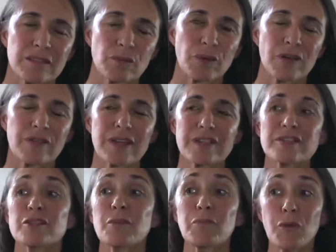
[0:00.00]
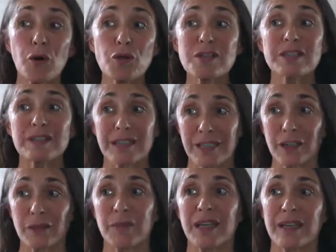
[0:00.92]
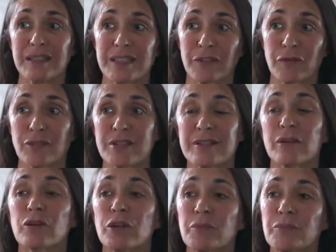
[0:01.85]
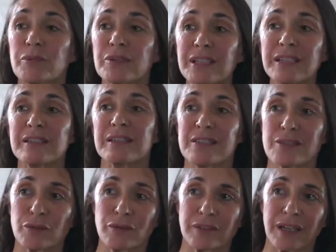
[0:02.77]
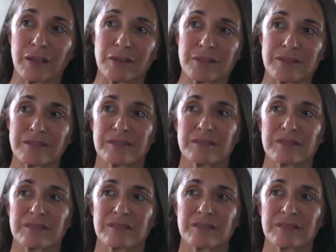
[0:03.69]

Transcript: where they supposedly could make a difference, they're completely sold out. Yeah.